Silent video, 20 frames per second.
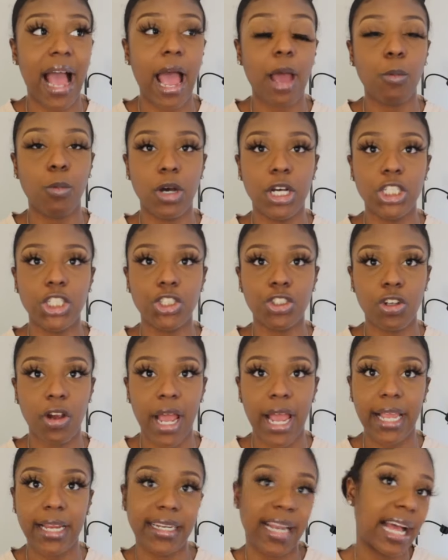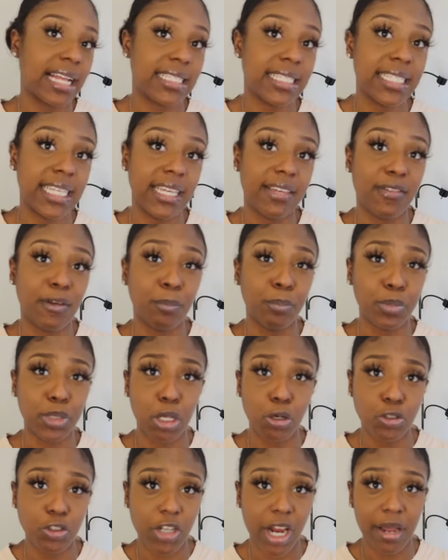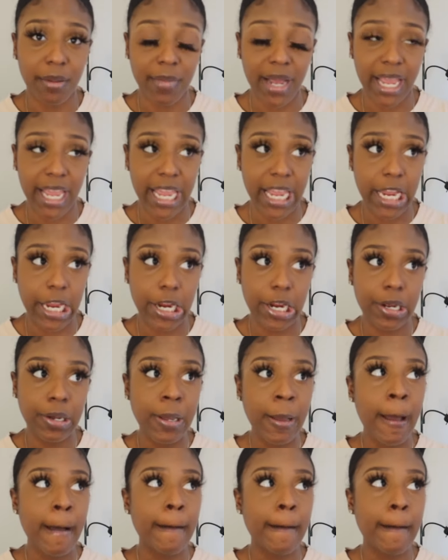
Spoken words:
I was trying not to even blow dry my hair,